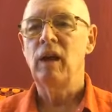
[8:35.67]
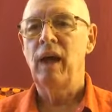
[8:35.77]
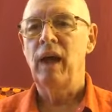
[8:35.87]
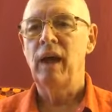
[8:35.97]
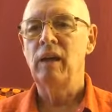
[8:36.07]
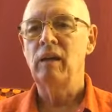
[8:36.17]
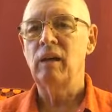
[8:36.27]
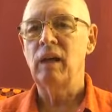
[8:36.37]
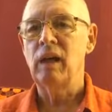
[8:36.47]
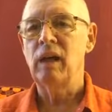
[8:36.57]
and
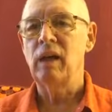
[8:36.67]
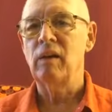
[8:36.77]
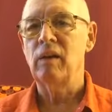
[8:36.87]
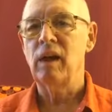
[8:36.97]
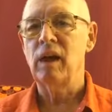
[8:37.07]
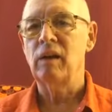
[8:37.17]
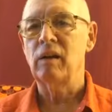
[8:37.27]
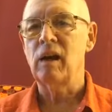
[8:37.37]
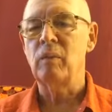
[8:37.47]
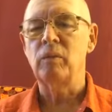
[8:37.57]
he had a
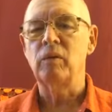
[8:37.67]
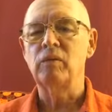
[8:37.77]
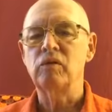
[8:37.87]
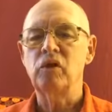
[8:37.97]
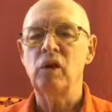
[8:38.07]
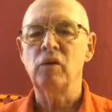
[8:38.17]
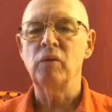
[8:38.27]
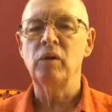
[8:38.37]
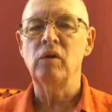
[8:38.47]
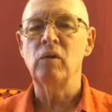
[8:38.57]
couple
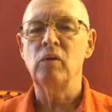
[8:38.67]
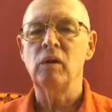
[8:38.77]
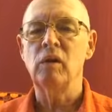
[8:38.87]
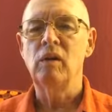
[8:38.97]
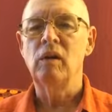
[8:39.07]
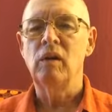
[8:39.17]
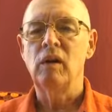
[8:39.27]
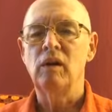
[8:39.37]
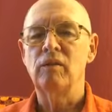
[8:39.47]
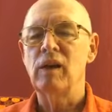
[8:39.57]
children who were
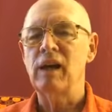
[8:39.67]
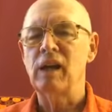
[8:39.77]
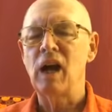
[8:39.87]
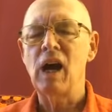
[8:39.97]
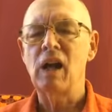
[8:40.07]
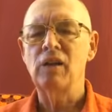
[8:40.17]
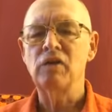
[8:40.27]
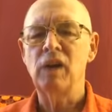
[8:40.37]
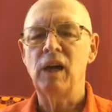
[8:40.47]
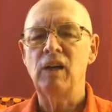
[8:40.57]
of like college
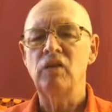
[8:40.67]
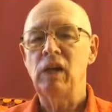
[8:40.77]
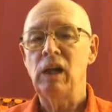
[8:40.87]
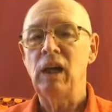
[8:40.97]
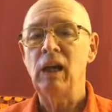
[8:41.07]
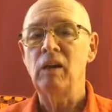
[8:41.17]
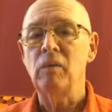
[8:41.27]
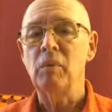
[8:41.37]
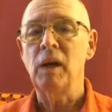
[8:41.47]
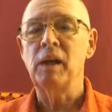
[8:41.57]
age. He needed
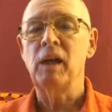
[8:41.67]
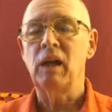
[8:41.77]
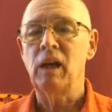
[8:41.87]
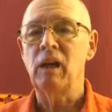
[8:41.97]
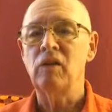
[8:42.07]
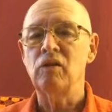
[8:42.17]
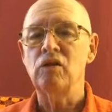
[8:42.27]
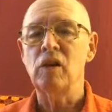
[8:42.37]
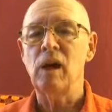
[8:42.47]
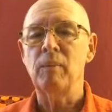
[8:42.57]
money, he needed a
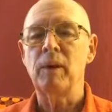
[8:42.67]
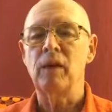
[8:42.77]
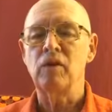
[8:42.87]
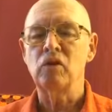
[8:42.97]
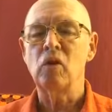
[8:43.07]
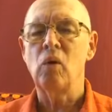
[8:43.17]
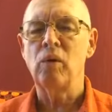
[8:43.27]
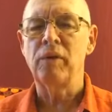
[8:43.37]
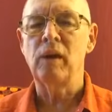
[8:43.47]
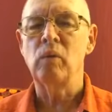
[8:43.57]
job, and this whole
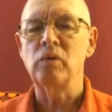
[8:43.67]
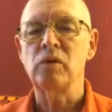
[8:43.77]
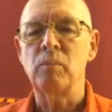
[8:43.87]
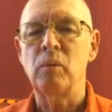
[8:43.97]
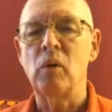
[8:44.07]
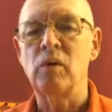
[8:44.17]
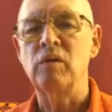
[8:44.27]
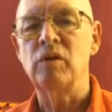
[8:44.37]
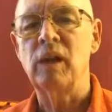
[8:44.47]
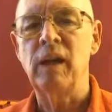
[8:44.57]
thing was
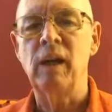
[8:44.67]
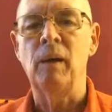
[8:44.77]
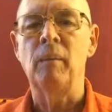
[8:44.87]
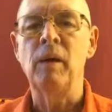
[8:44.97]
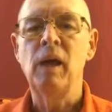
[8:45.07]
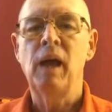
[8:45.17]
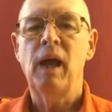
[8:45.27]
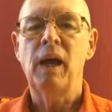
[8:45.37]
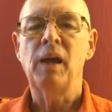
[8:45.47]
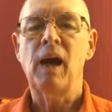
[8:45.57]
important to him.
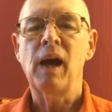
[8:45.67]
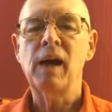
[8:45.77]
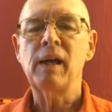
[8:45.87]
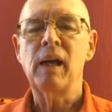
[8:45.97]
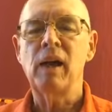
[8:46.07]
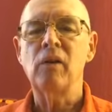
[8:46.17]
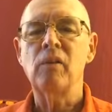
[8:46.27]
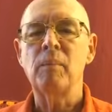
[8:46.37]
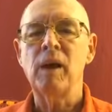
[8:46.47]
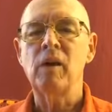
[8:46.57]
And I cared
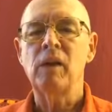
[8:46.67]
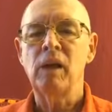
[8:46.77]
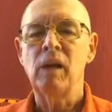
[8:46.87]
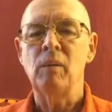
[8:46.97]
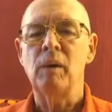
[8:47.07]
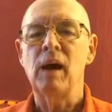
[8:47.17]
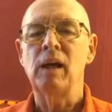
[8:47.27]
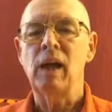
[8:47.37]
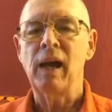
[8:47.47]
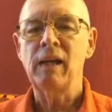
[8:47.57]
about him. I
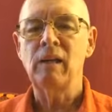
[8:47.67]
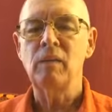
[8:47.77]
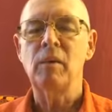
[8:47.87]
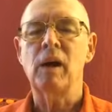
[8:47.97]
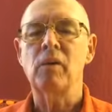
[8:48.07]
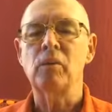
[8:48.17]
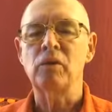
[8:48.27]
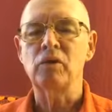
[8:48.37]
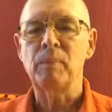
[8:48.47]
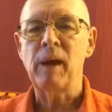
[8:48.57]
liked him, I
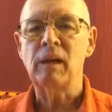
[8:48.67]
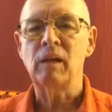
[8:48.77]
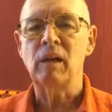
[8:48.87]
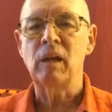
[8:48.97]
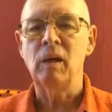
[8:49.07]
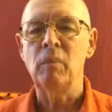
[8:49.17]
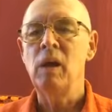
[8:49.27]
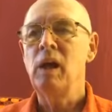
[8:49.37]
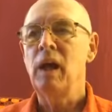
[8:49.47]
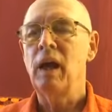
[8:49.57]
respected him,
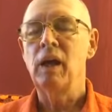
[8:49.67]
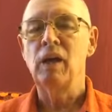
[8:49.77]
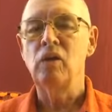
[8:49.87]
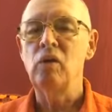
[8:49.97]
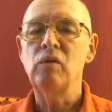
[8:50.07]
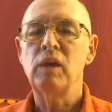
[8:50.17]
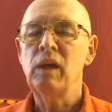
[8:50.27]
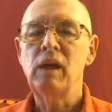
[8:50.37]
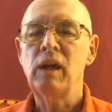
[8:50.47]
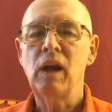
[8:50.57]
and I knew that
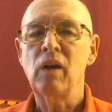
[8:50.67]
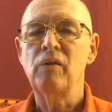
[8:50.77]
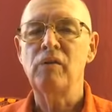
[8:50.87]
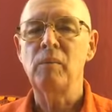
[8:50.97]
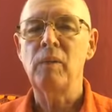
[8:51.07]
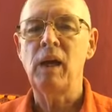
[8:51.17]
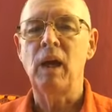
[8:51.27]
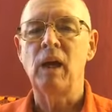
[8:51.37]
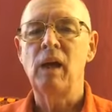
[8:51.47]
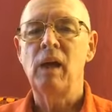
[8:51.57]
he cared for me.
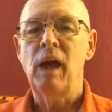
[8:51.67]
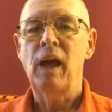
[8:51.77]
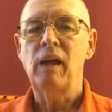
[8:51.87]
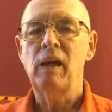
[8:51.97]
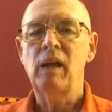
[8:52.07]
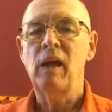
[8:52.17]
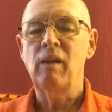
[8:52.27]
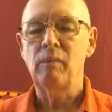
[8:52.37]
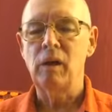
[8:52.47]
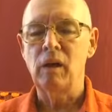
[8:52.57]
And he
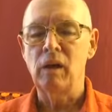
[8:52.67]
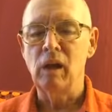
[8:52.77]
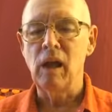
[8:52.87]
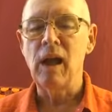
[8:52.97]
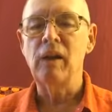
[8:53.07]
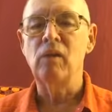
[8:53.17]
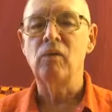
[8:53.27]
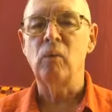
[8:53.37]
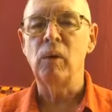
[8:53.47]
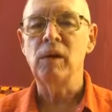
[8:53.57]
gave me a lot
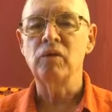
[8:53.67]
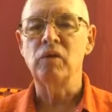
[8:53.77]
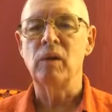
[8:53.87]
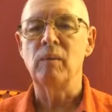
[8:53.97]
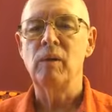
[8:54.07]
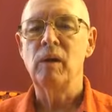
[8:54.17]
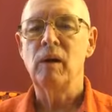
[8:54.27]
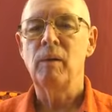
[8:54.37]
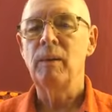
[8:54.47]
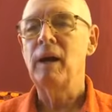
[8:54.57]
of wisdom
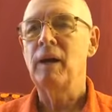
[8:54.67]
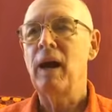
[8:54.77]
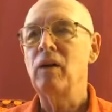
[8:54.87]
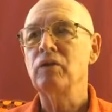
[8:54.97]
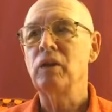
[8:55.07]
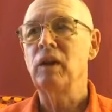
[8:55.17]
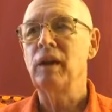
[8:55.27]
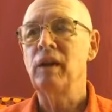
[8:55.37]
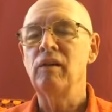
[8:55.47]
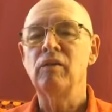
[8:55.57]
about how to
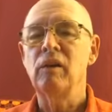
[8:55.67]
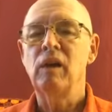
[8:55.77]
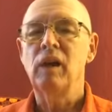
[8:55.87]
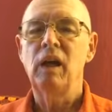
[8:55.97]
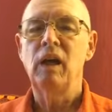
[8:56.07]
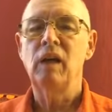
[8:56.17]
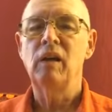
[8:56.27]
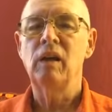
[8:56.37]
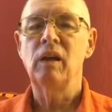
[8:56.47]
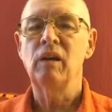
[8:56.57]
live
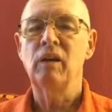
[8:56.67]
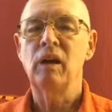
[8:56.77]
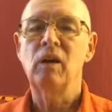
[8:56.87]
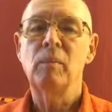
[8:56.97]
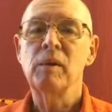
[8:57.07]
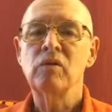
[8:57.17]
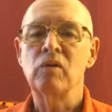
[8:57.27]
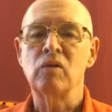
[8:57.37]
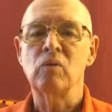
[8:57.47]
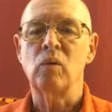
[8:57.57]
in a
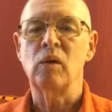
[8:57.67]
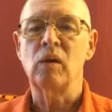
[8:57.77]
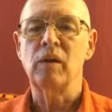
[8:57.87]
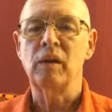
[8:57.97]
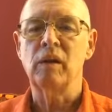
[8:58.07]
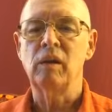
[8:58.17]
business world, in